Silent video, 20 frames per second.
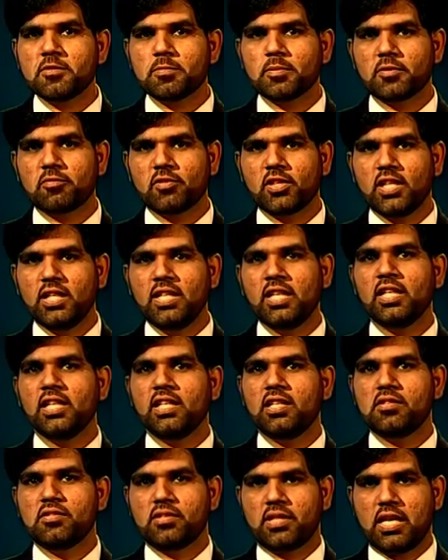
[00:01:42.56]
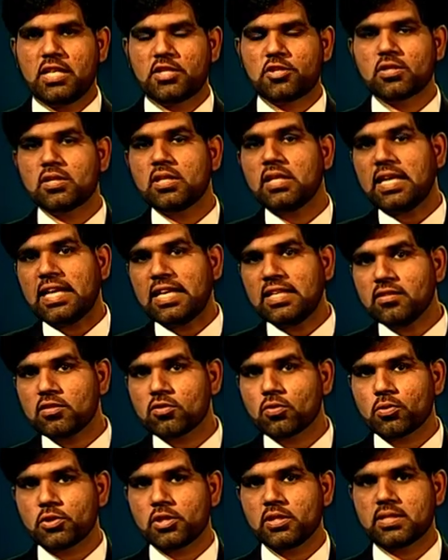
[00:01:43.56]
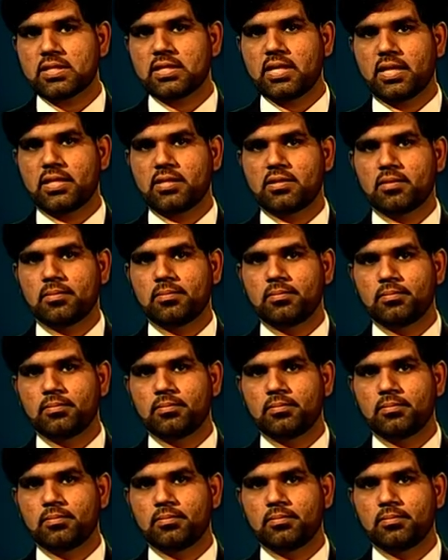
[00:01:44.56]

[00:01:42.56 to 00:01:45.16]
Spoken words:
between natural and social science